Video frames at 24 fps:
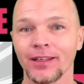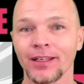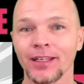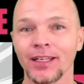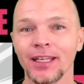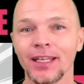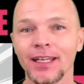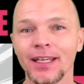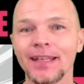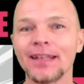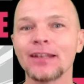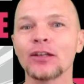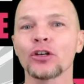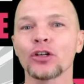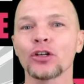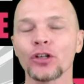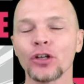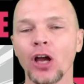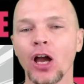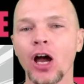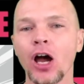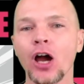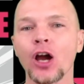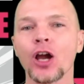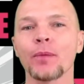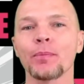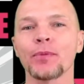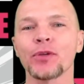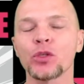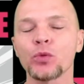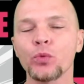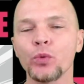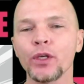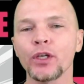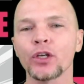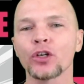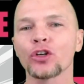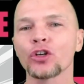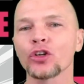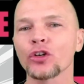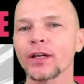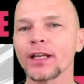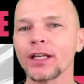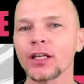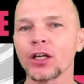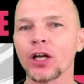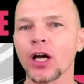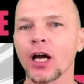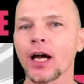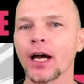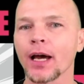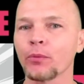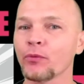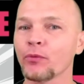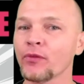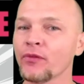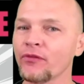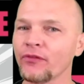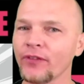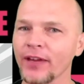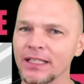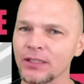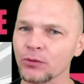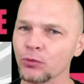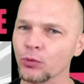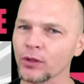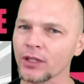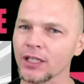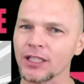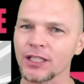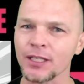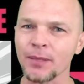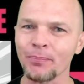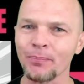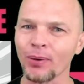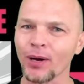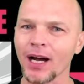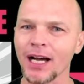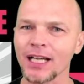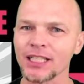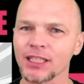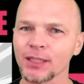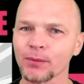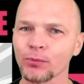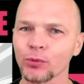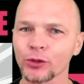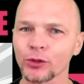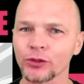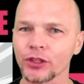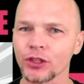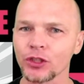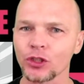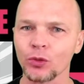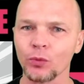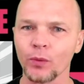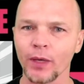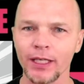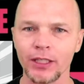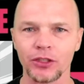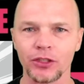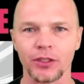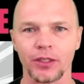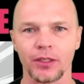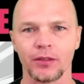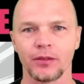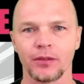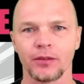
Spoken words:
in her heart between her and God when faced with this impossible situation